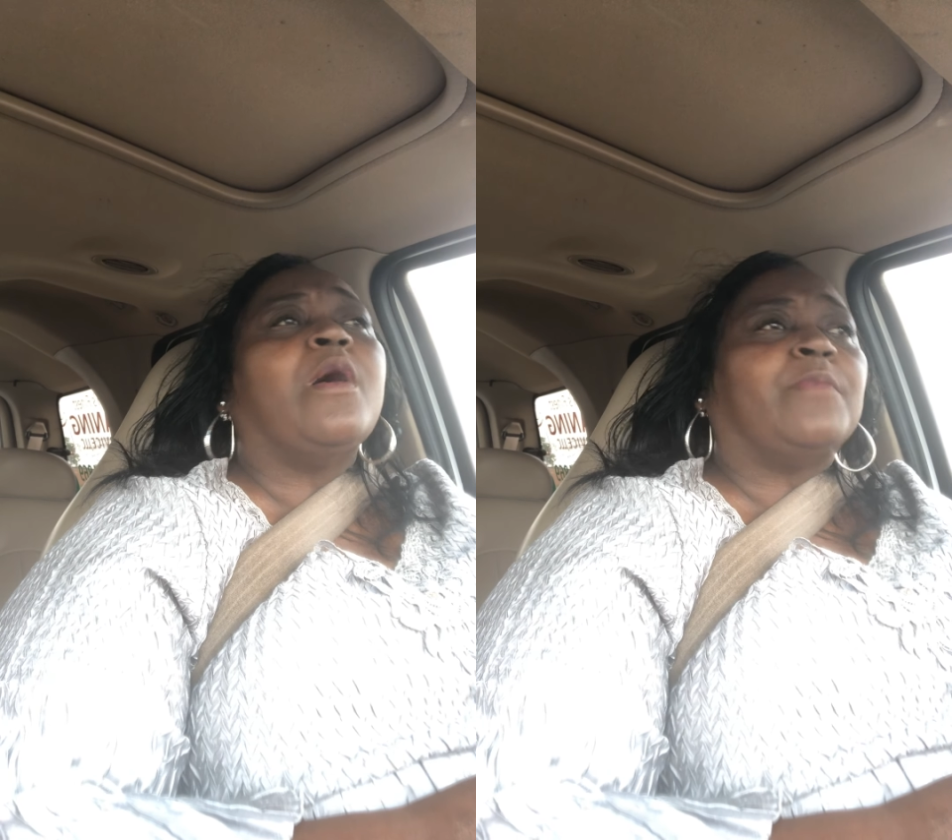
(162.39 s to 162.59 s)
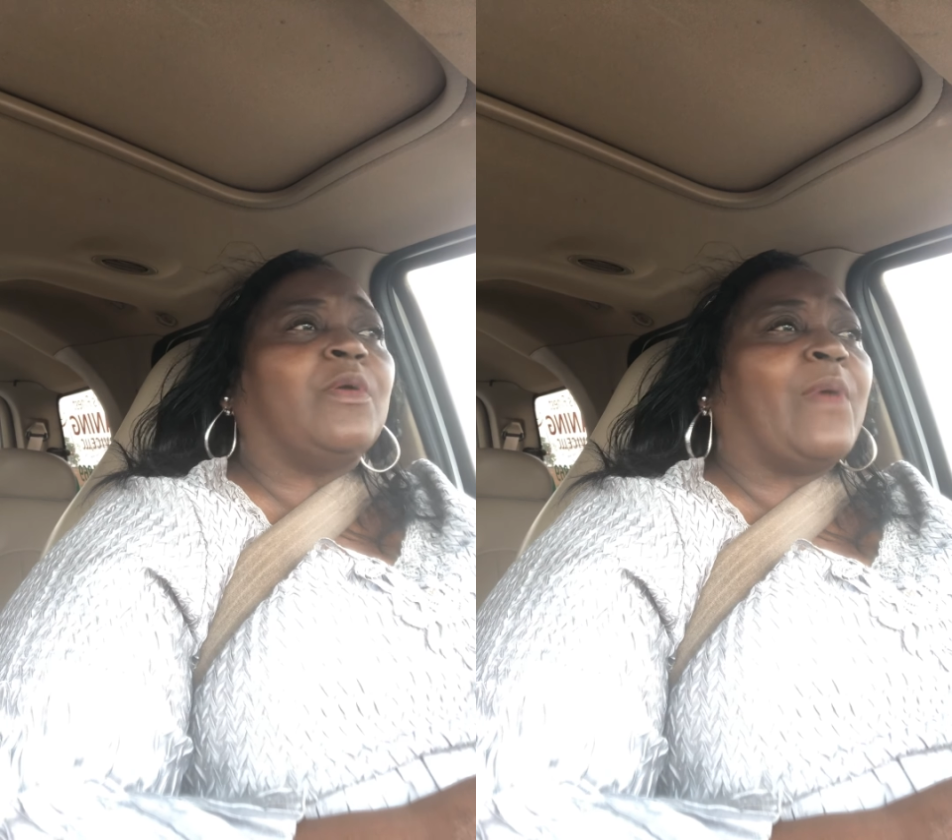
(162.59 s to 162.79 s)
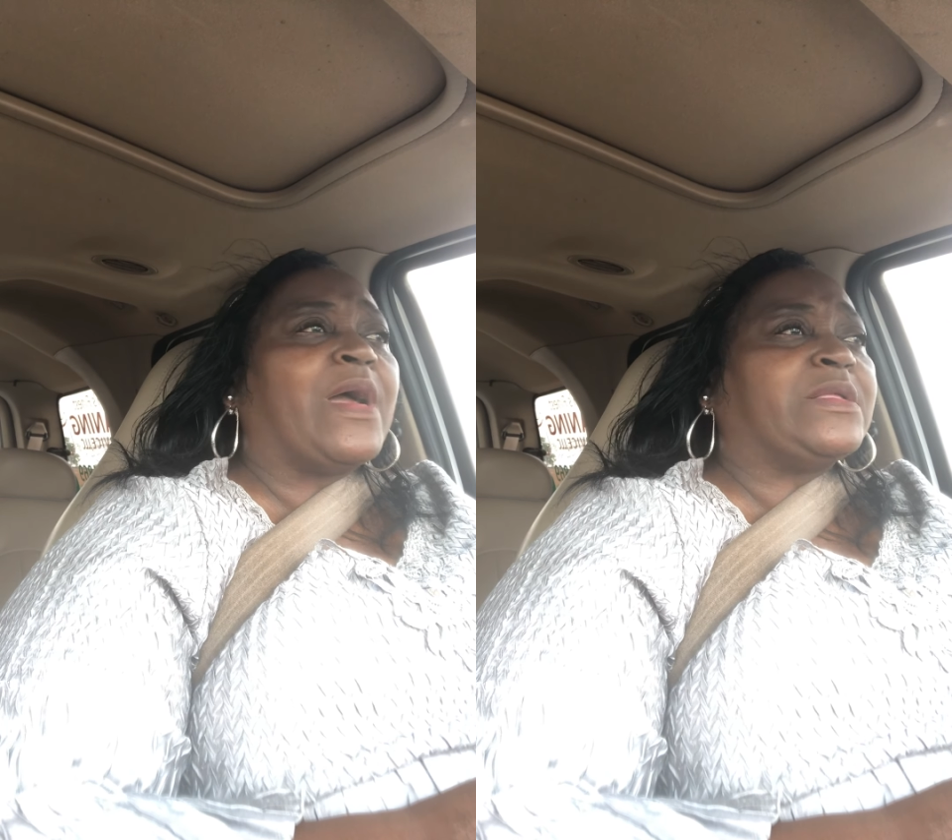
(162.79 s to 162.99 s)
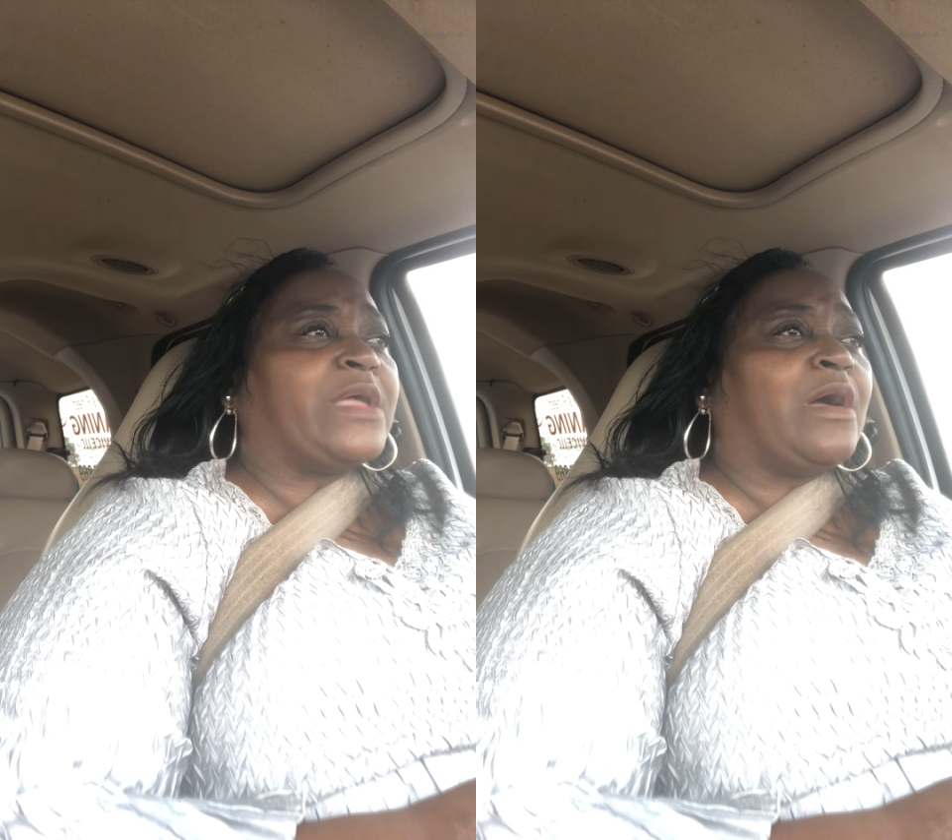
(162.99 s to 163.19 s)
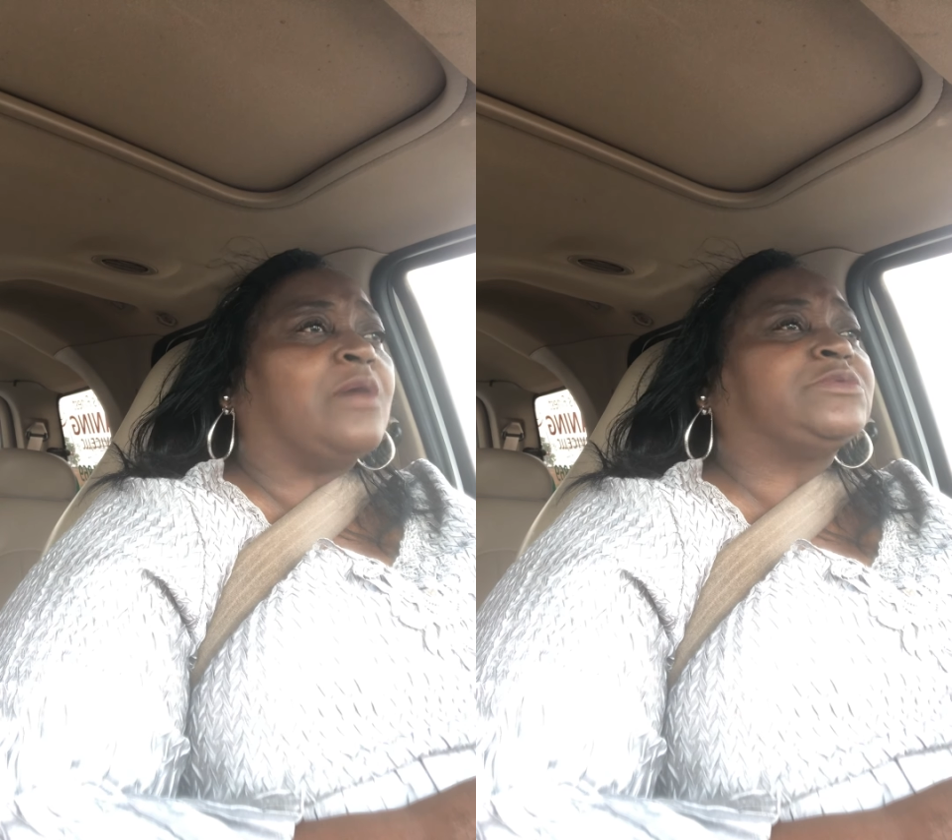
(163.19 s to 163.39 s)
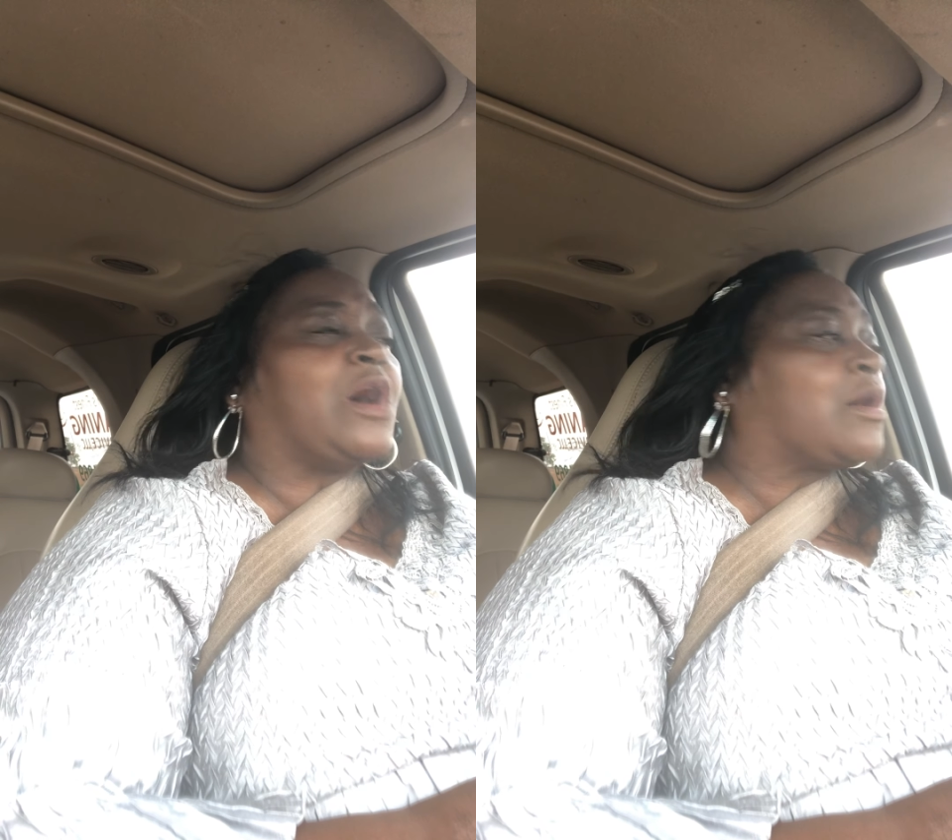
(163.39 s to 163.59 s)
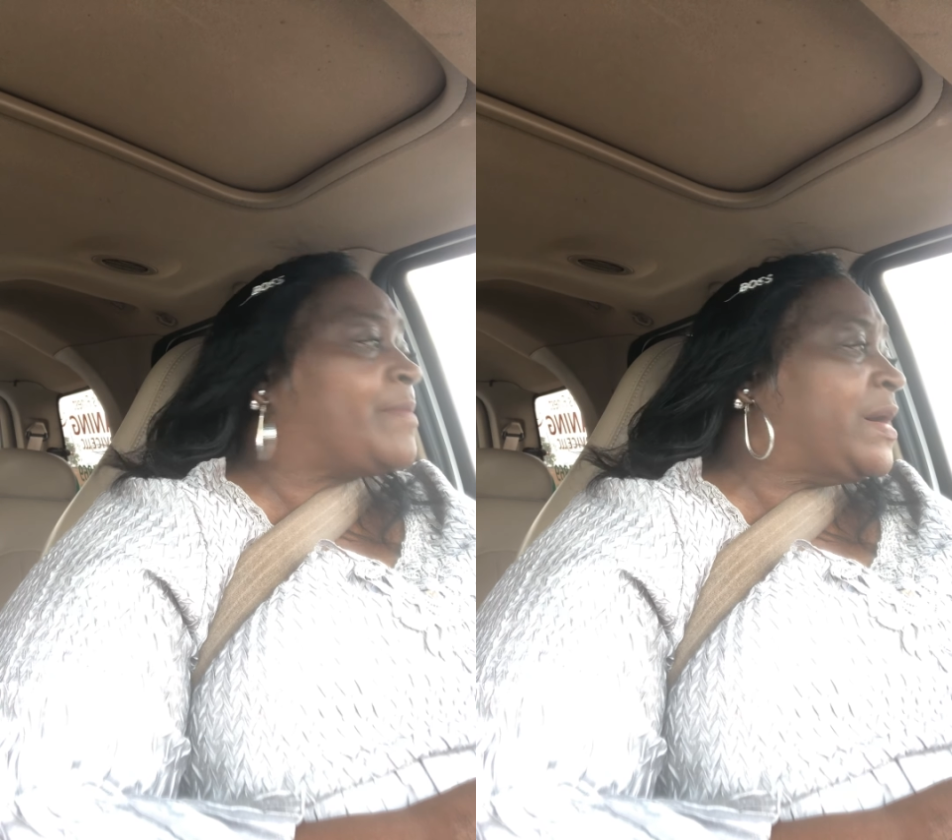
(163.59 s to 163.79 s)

But right now, I'm talking